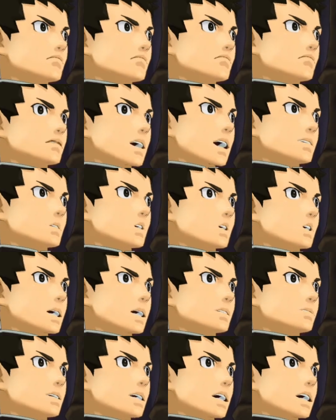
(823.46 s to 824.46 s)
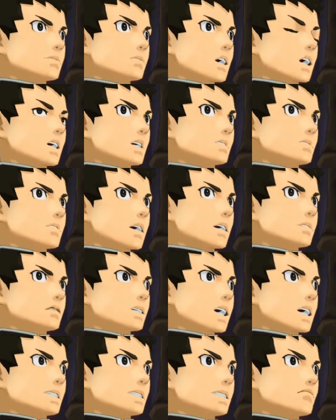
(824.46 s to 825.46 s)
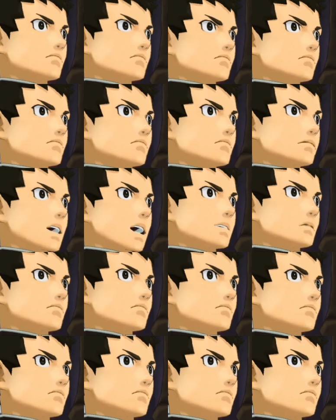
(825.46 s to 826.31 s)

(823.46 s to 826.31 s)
I would like to inform the court that